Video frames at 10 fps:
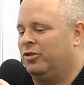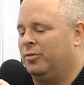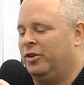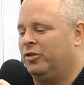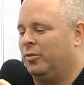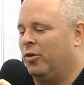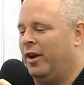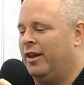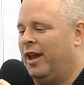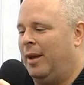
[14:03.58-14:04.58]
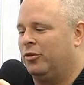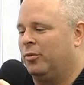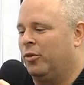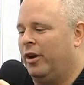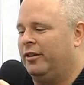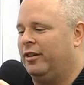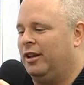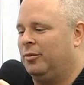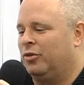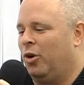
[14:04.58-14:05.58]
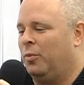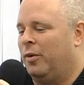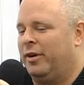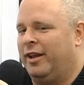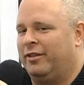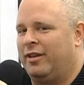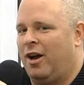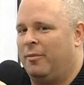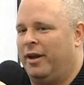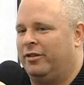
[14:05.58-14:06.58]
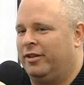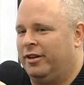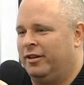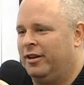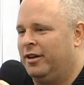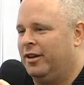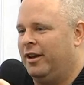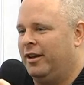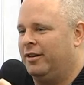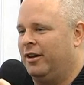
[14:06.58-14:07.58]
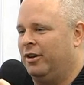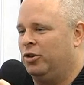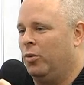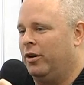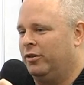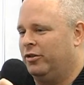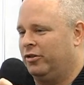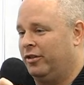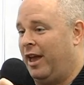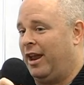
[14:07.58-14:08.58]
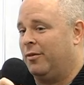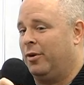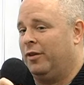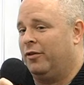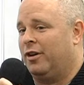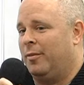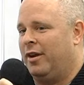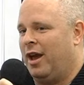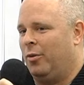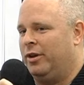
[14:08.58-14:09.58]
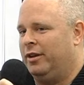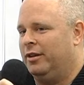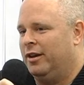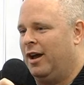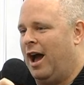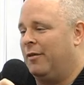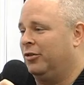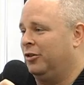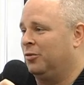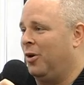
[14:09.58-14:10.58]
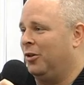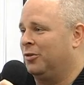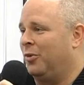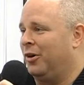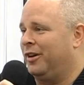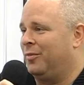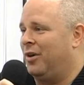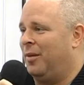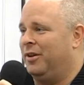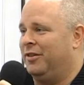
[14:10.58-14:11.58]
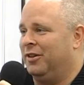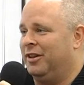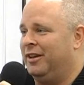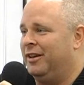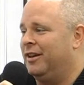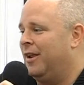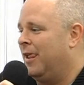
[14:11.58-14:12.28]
should be some great games, some great teams. So hope everybody gets out, makes it, and do want to just thank everybody for coming out. We obviously smallest market probably in the league.